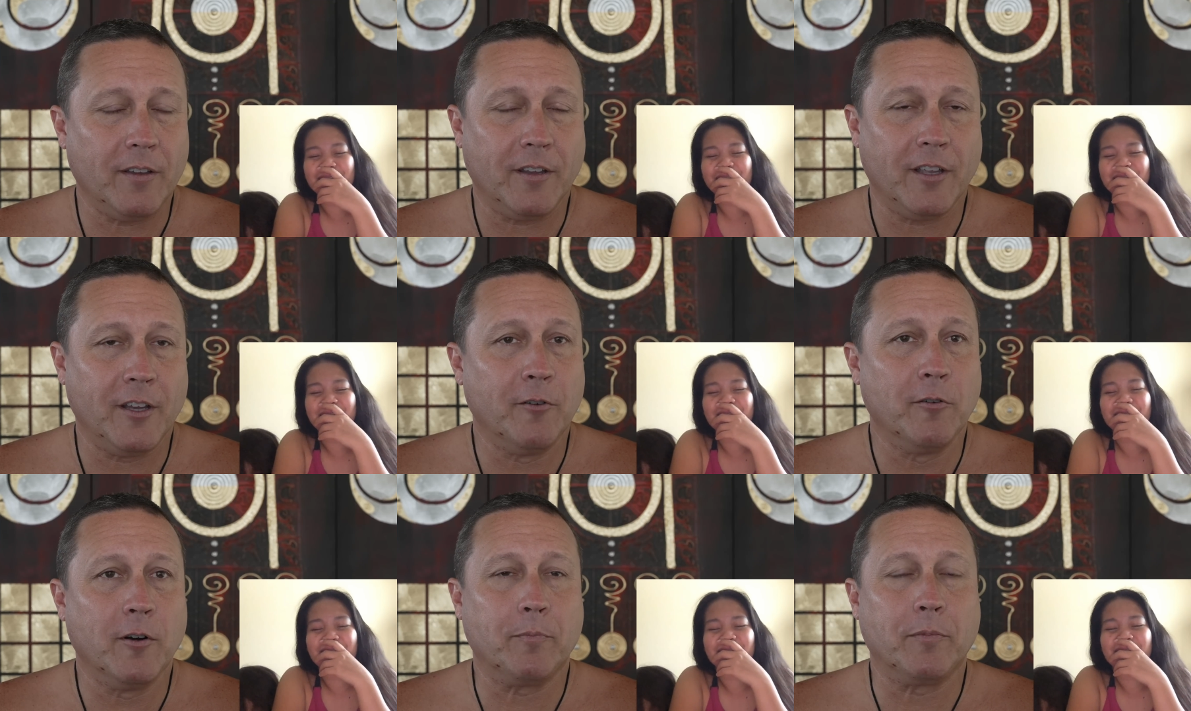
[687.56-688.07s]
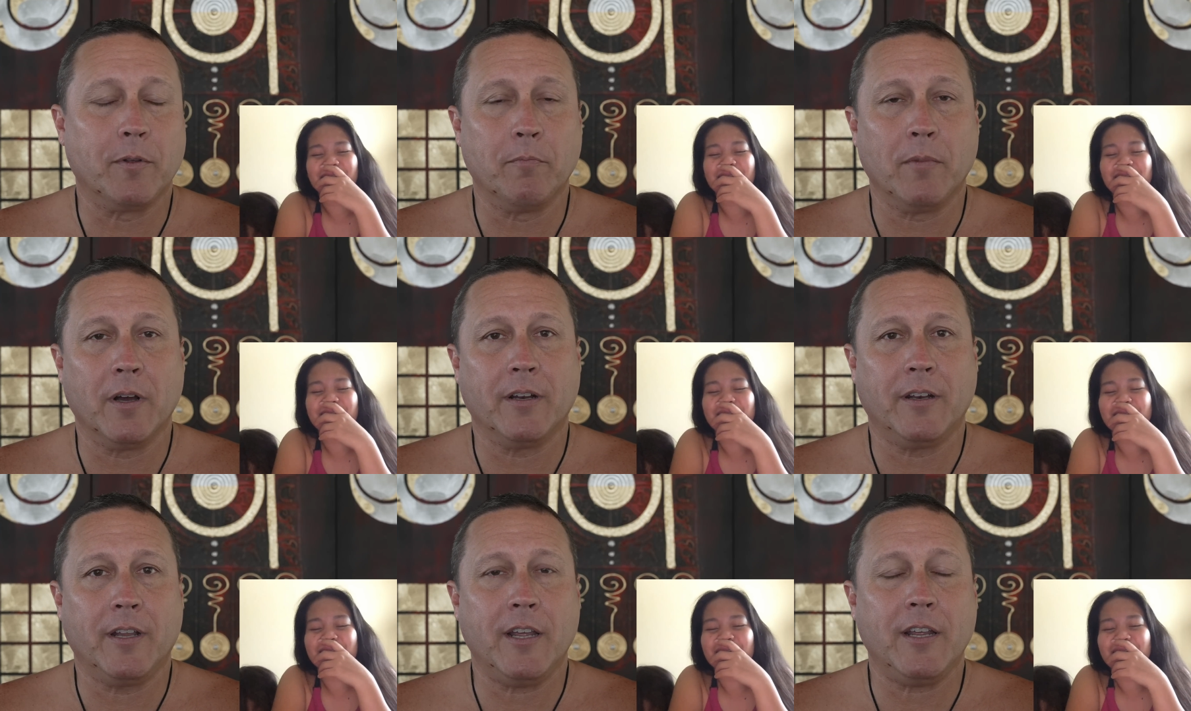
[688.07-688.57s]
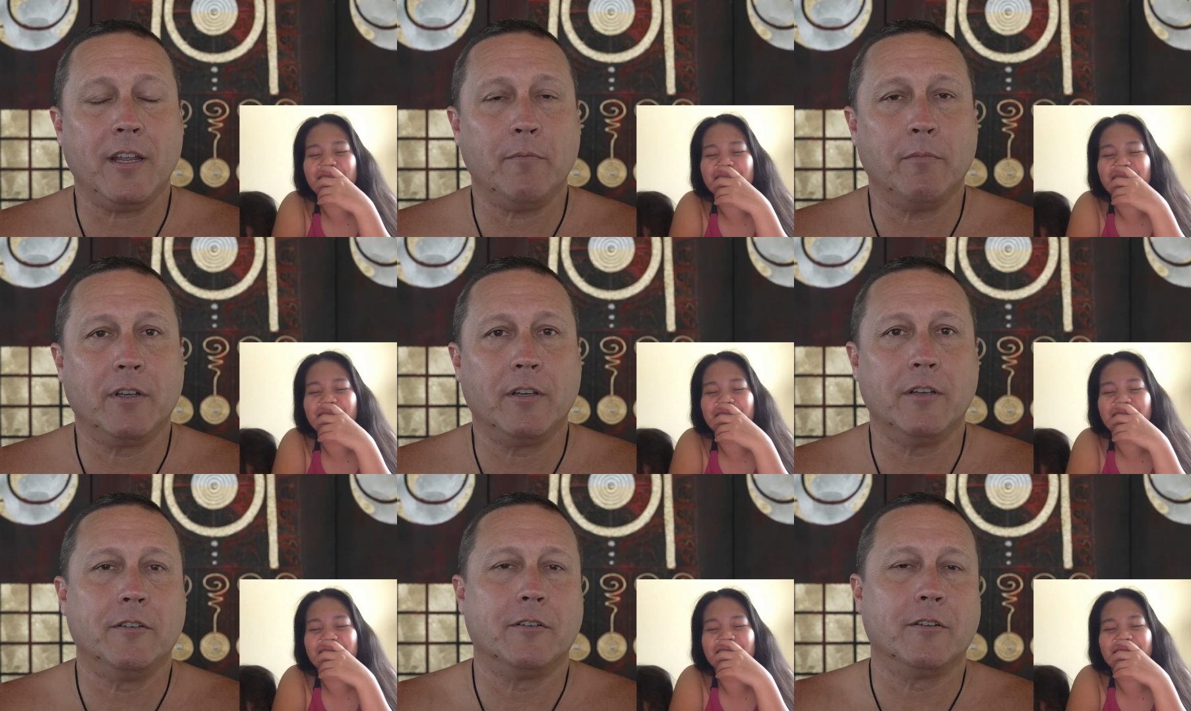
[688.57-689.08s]
Speaker 1: interrupting my day
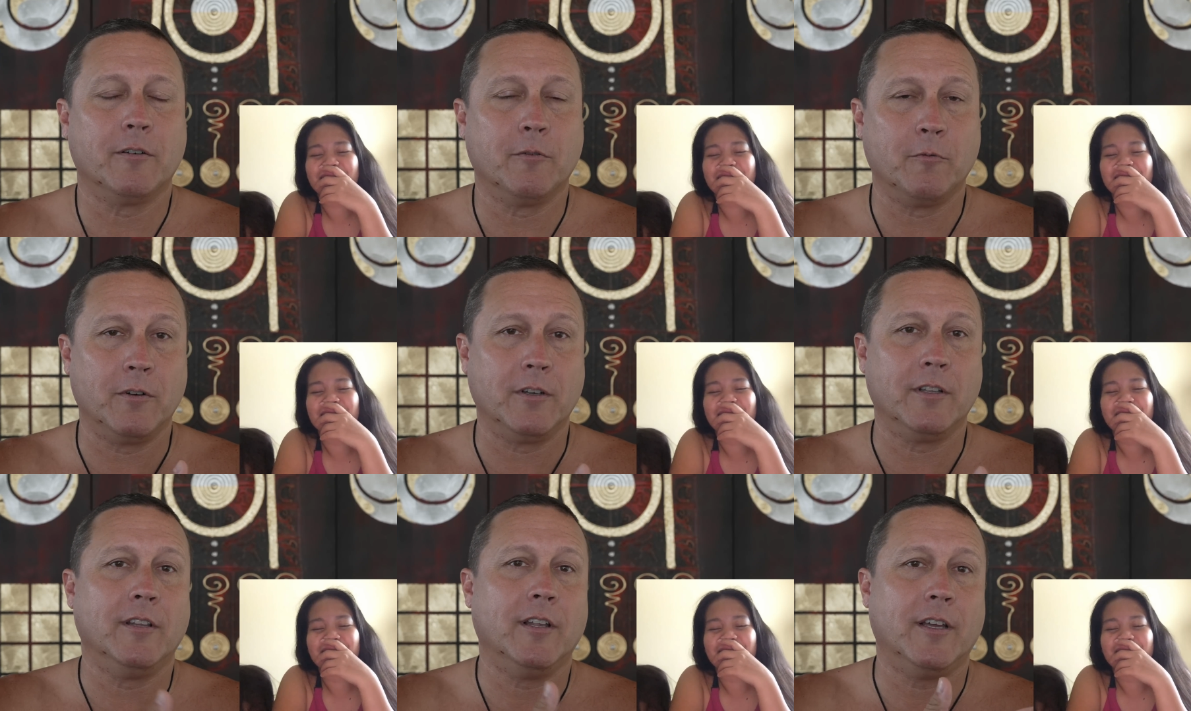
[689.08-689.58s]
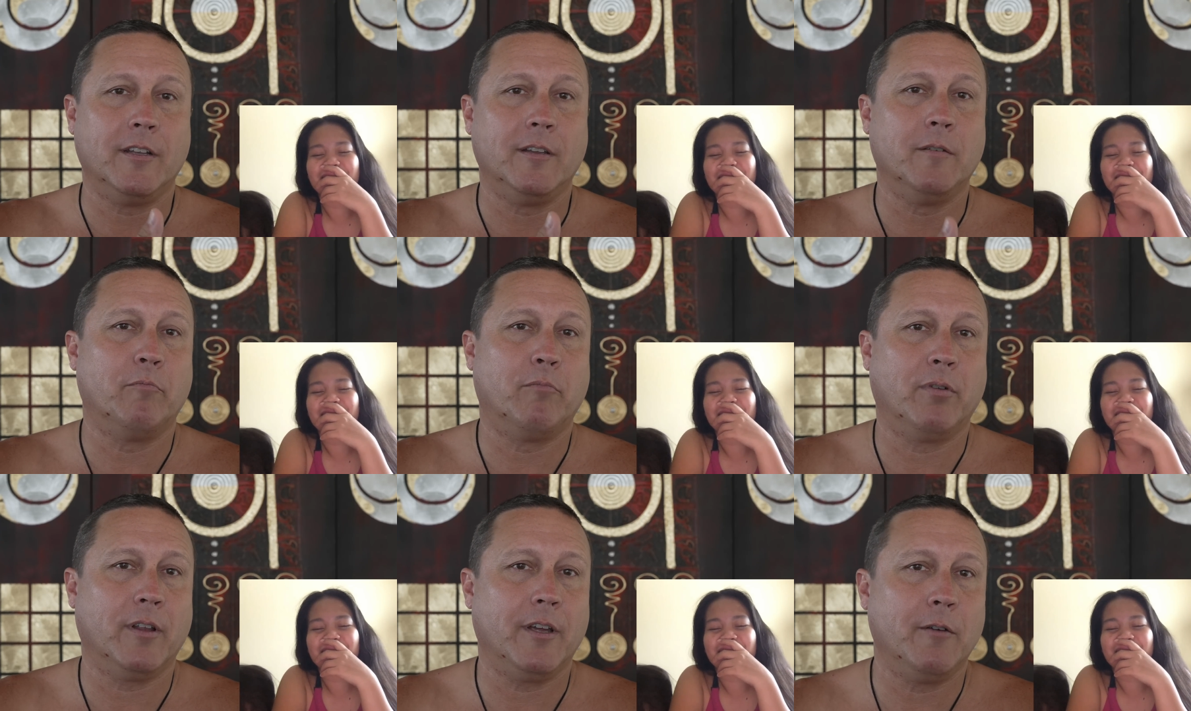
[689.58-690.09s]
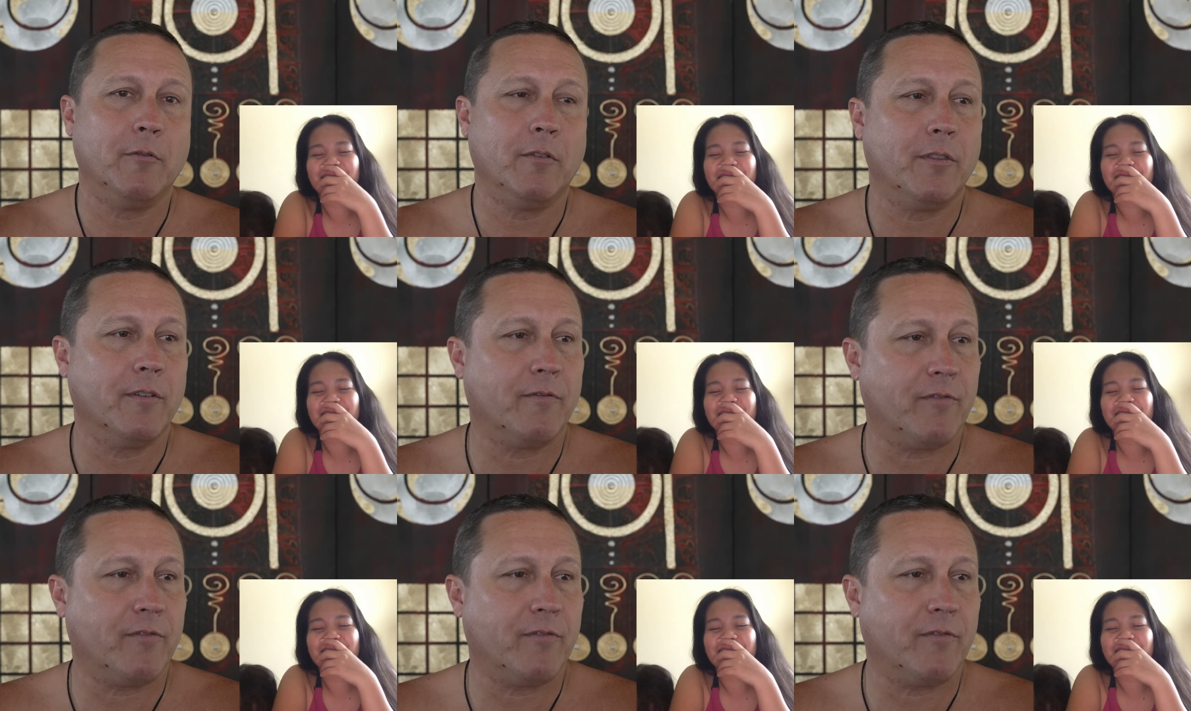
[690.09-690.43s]
because you're the one letting them play with the